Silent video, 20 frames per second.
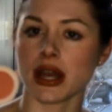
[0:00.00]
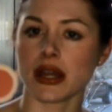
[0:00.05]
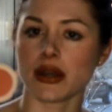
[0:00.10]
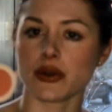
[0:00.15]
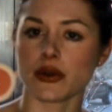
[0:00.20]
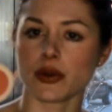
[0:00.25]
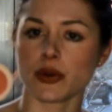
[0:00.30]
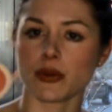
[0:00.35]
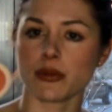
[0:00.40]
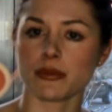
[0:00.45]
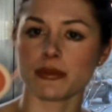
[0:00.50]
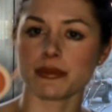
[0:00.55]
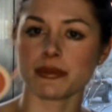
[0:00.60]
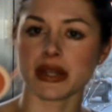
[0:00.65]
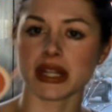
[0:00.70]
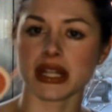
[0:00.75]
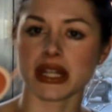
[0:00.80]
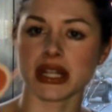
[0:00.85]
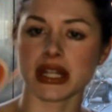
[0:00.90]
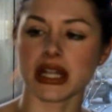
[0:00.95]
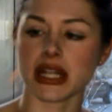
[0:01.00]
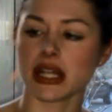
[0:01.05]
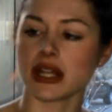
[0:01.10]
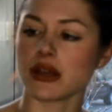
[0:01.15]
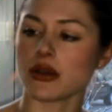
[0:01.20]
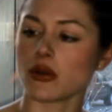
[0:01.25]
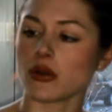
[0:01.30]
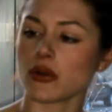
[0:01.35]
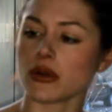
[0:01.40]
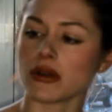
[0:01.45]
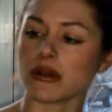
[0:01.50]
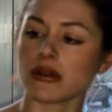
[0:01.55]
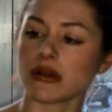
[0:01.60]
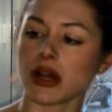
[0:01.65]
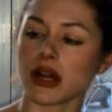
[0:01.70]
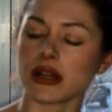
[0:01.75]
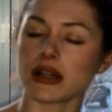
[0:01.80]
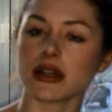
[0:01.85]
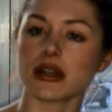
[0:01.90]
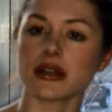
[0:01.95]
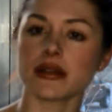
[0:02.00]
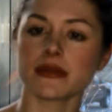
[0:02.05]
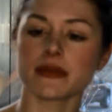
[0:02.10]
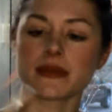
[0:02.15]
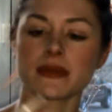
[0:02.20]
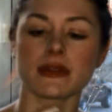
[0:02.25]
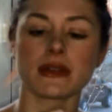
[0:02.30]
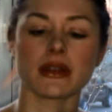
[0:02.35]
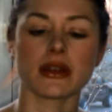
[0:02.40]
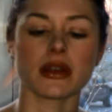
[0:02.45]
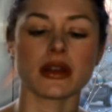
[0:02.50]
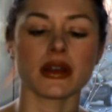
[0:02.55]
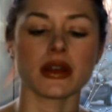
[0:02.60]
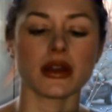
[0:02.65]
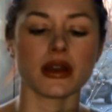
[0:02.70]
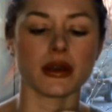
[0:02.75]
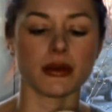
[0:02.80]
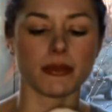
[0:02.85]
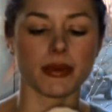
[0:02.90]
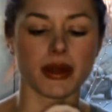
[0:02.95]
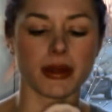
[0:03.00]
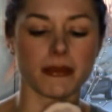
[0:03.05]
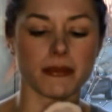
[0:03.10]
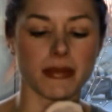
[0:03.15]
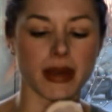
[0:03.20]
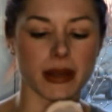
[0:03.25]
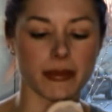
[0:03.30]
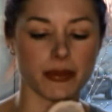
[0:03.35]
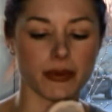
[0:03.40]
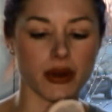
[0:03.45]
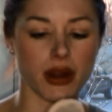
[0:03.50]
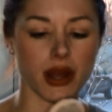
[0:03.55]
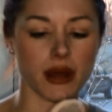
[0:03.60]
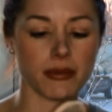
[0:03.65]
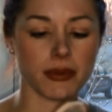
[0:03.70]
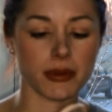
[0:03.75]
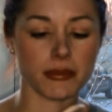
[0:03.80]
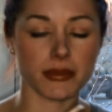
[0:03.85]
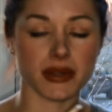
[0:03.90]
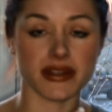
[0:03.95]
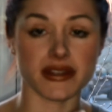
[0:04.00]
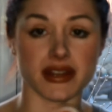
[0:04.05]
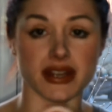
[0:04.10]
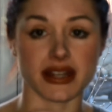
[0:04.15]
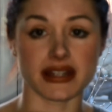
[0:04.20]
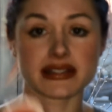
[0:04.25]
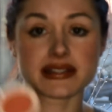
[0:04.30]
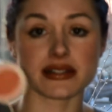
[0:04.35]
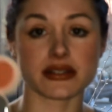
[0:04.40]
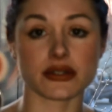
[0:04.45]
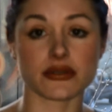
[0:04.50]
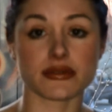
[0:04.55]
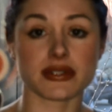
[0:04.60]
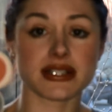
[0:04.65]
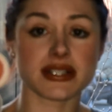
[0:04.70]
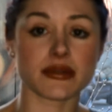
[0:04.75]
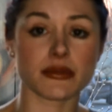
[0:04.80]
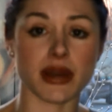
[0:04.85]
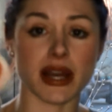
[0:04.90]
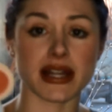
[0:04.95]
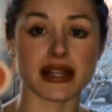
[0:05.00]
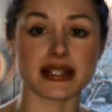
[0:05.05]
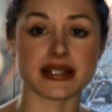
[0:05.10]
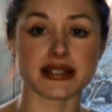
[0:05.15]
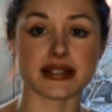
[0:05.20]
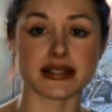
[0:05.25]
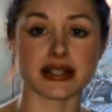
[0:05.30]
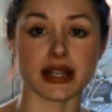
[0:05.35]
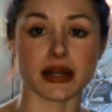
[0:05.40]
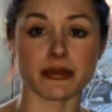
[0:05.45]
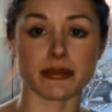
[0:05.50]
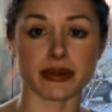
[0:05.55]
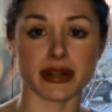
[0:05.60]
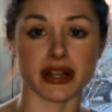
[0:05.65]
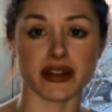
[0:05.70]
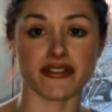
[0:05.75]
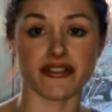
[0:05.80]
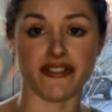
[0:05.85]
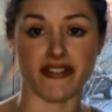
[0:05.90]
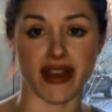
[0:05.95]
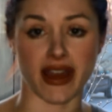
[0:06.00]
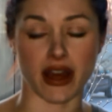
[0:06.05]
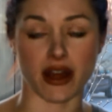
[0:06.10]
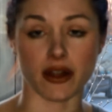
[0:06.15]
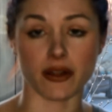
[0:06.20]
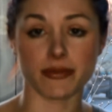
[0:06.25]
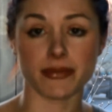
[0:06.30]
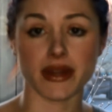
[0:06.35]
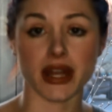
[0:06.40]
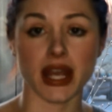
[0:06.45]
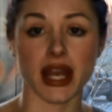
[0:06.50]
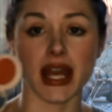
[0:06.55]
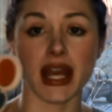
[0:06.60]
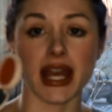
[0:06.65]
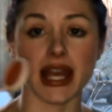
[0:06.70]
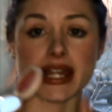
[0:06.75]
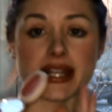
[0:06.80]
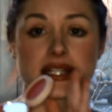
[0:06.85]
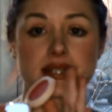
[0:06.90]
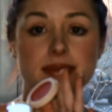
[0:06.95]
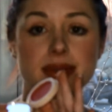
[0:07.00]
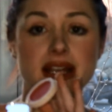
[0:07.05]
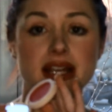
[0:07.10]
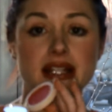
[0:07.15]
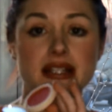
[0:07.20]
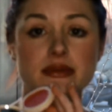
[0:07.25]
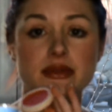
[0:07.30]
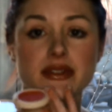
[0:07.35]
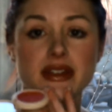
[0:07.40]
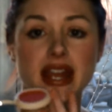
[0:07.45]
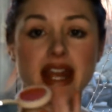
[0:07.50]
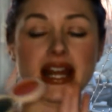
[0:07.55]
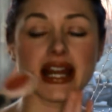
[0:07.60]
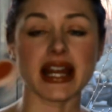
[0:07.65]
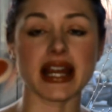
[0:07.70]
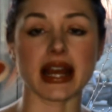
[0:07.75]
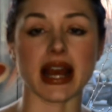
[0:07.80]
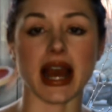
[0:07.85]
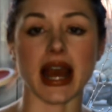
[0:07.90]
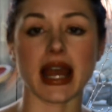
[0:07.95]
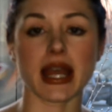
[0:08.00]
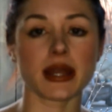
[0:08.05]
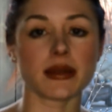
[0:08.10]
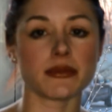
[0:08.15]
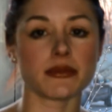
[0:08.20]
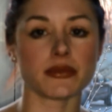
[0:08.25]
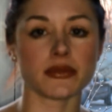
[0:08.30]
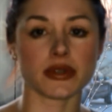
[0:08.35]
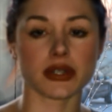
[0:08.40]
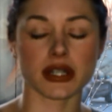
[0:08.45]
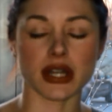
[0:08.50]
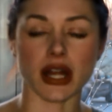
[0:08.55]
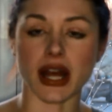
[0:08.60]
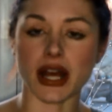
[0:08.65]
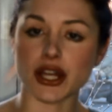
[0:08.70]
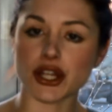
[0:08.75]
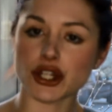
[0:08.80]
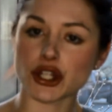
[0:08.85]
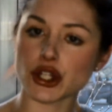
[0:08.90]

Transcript: I don't know, pinky coral color. But my problem with this, and the reason why this is a complete fail, is because with I'm not a